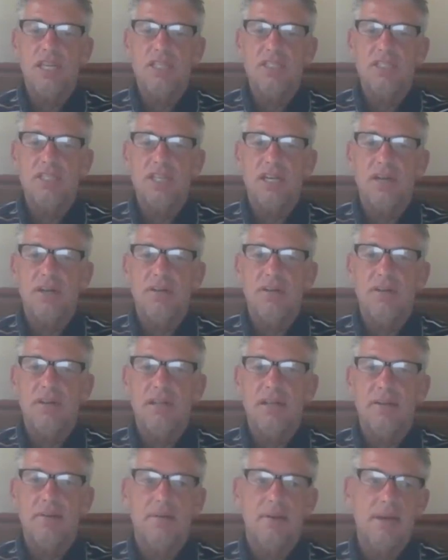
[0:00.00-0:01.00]
next year,
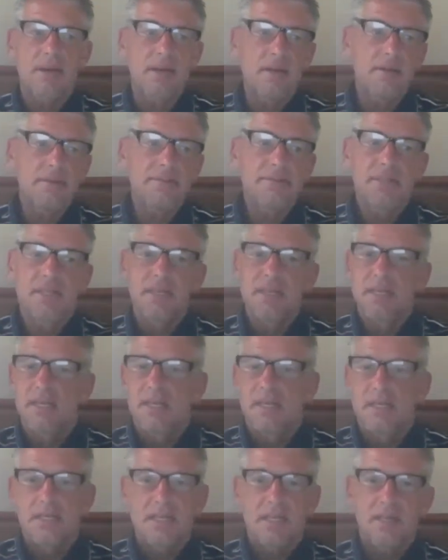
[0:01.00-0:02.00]
they're like, well,
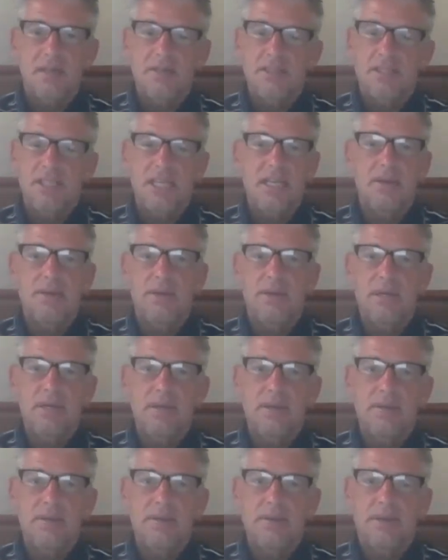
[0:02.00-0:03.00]
gee,
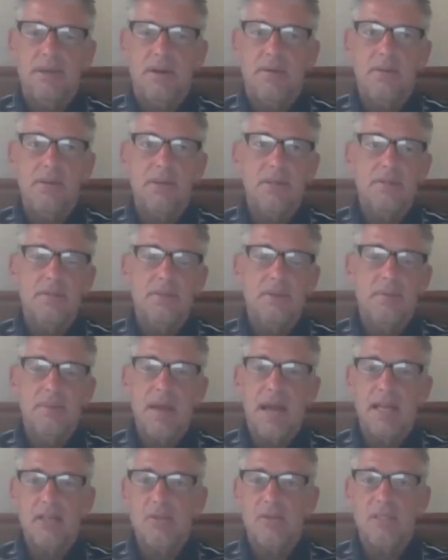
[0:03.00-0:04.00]
we
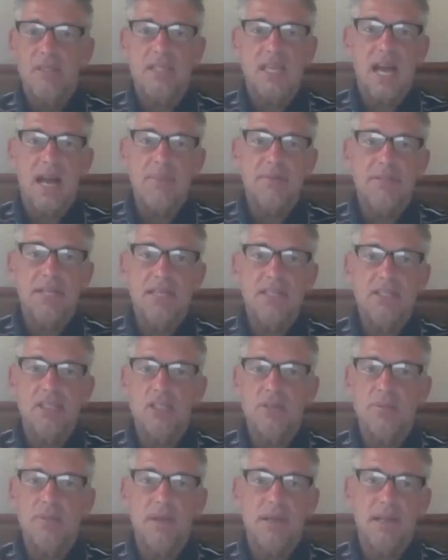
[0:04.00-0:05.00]
match what the competition
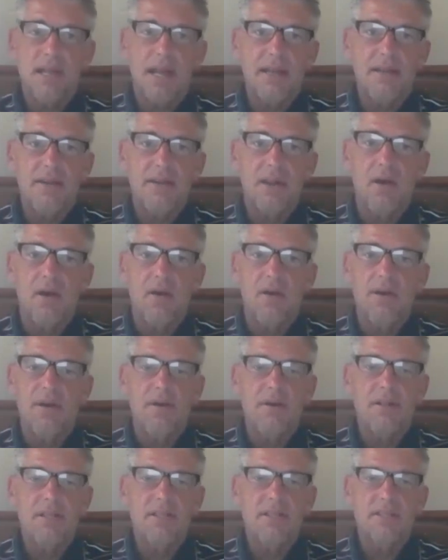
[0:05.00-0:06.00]
spend. I don't
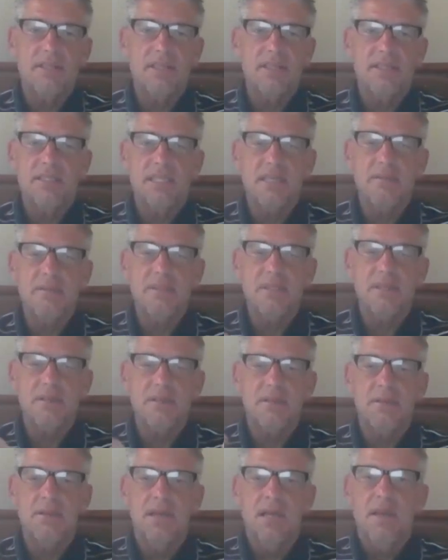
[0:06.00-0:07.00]
know. It seems
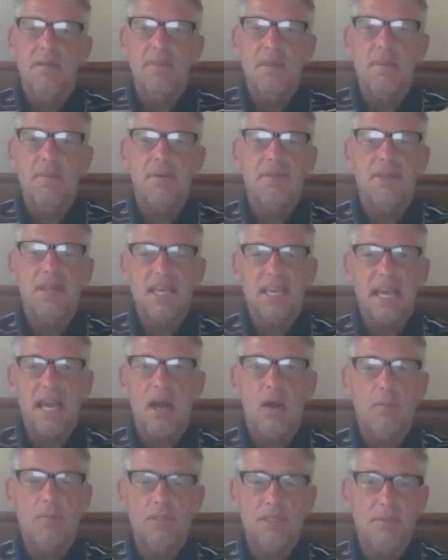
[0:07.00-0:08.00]
to people think it
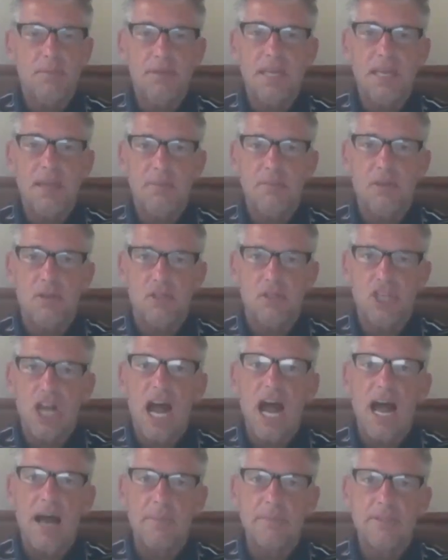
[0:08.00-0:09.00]
helps them keep their
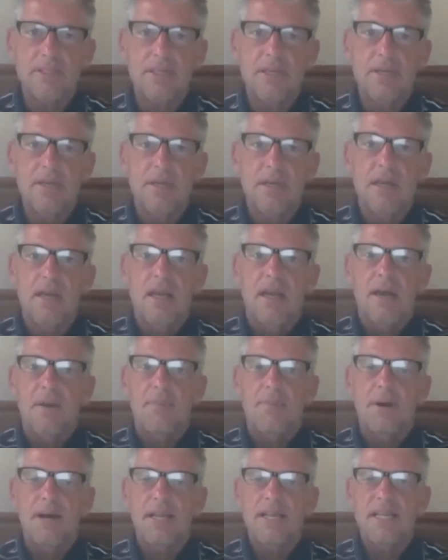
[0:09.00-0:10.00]
jobs,
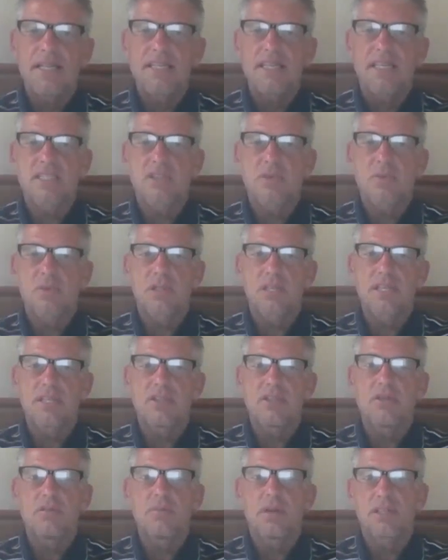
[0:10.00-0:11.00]
but it doesn't really
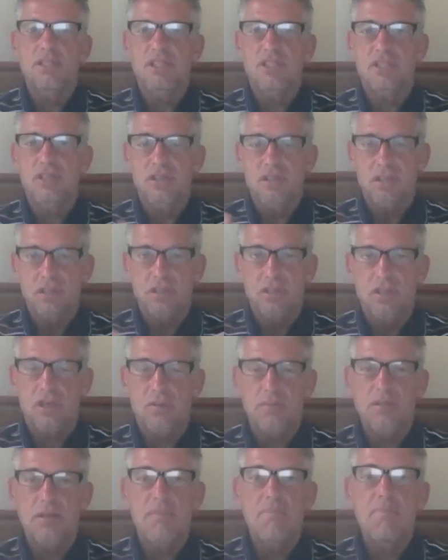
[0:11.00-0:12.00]
do much in
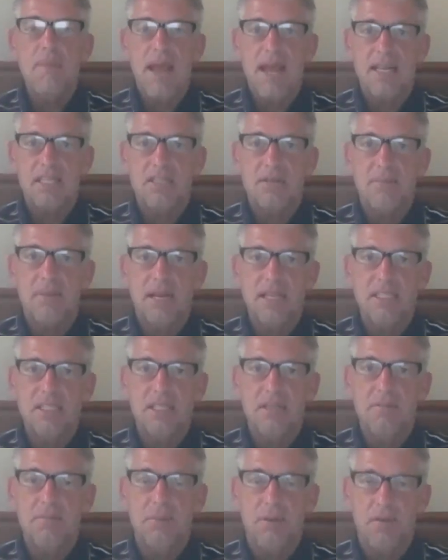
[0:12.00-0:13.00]
terms of
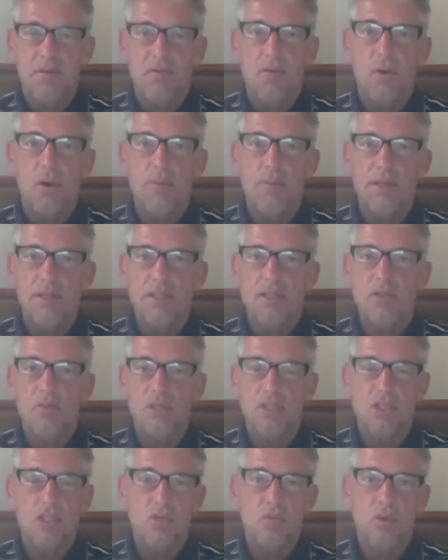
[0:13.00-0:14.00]
maximizing performance,
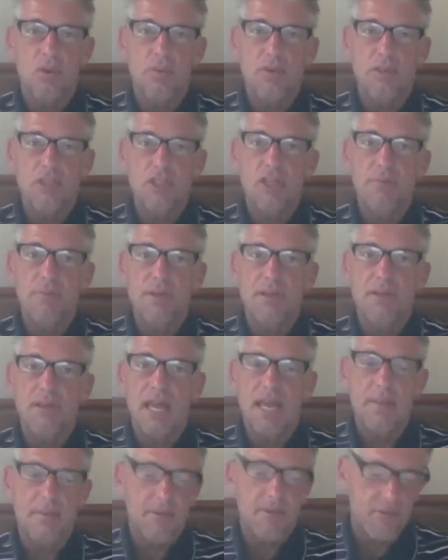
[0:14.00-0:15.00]
which is what we should be
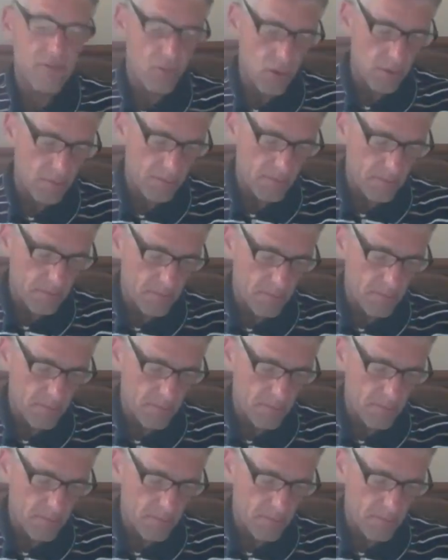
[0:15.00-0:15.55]
aiming for.